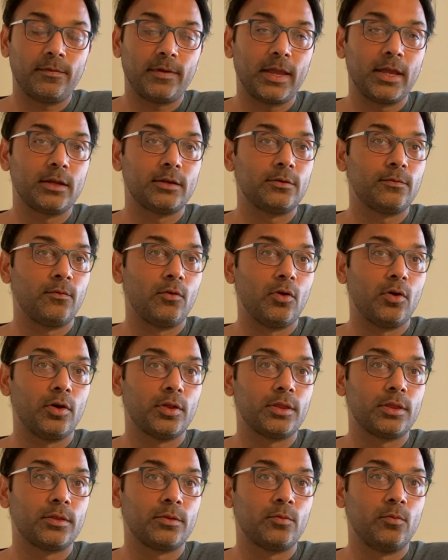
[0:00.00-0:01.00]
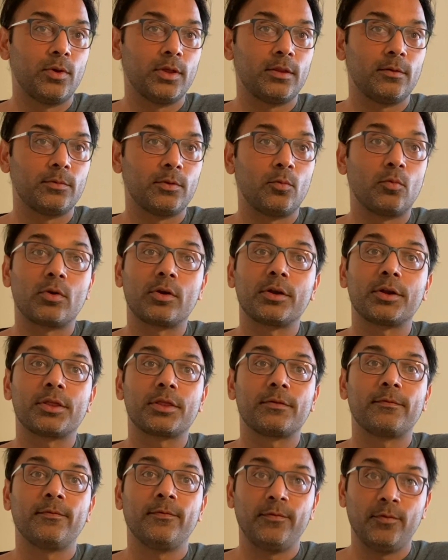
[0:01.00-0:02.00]
It was one of the worst
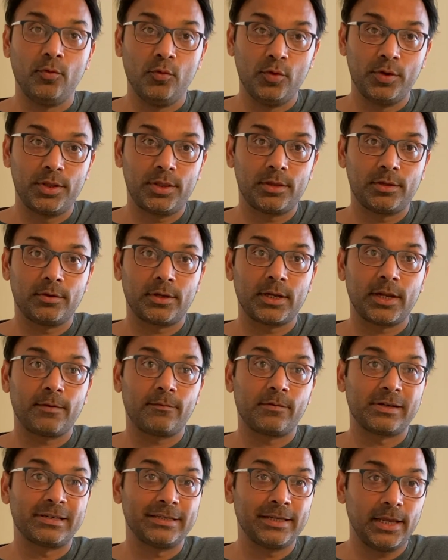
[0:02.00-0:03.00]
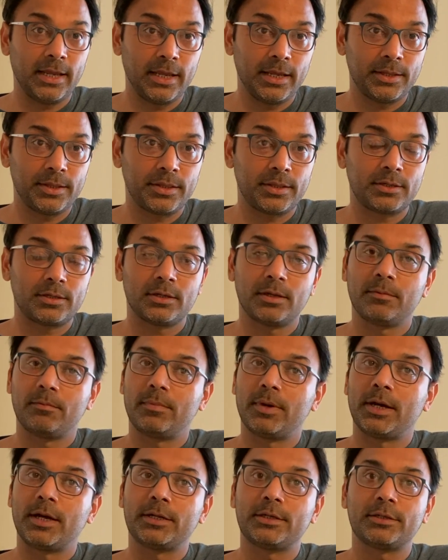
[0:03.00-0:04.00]
foods you can ever taste,
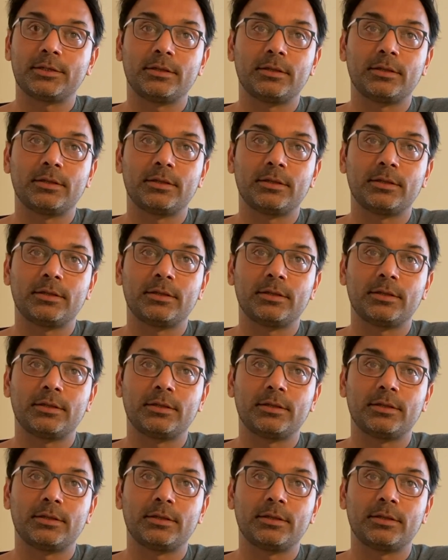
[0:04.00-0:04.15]
but